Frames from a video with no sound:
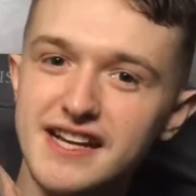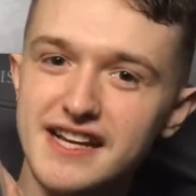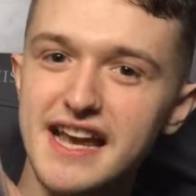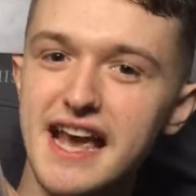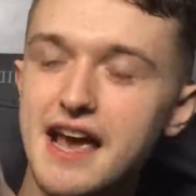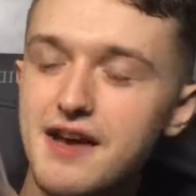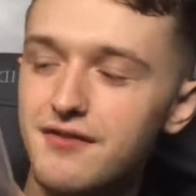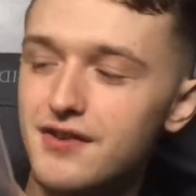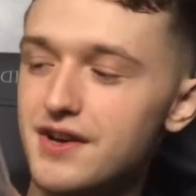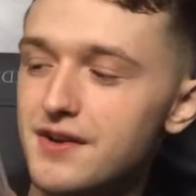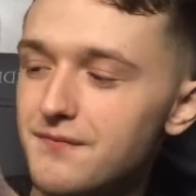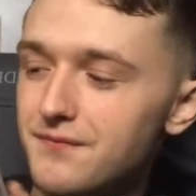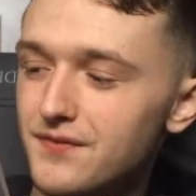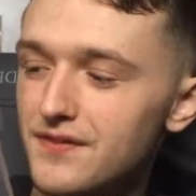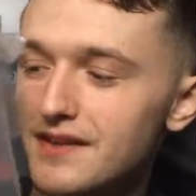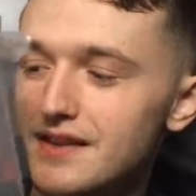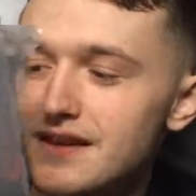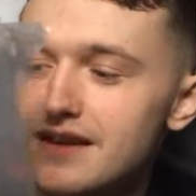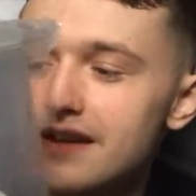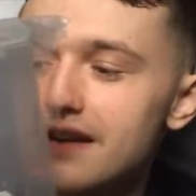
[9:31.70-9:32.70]
really heavy.
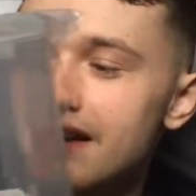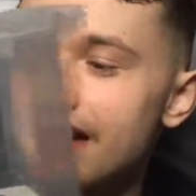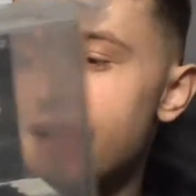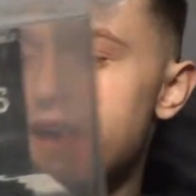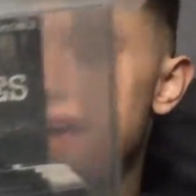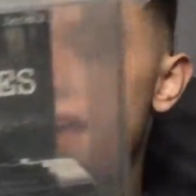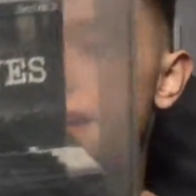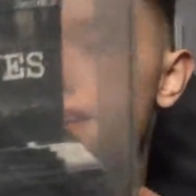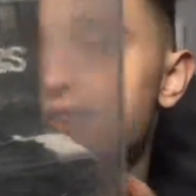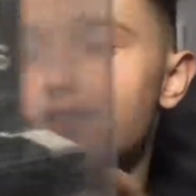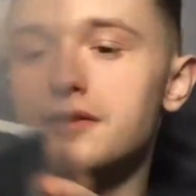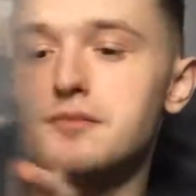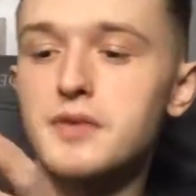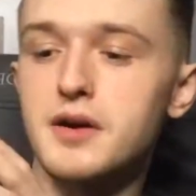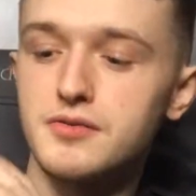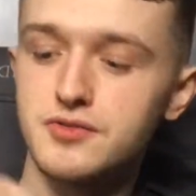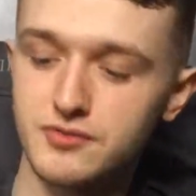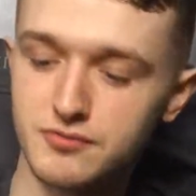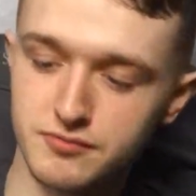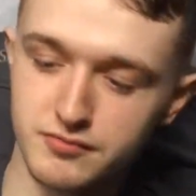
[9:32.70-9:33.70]
And
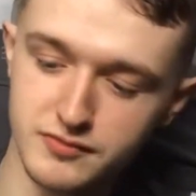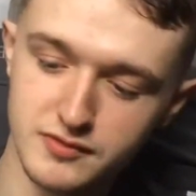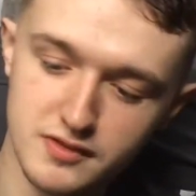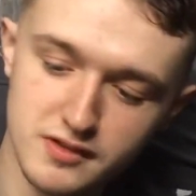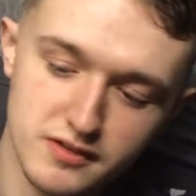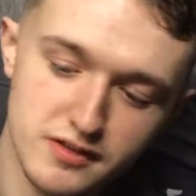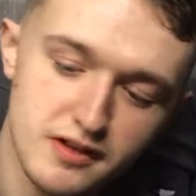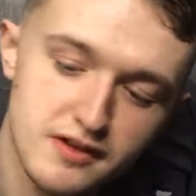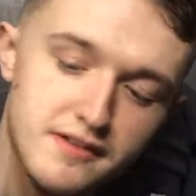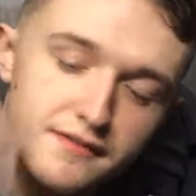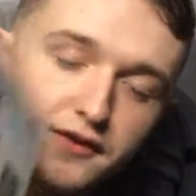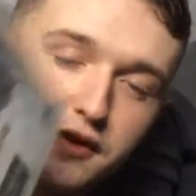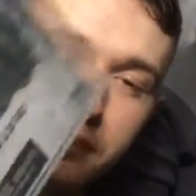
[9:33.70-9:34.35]
I don't know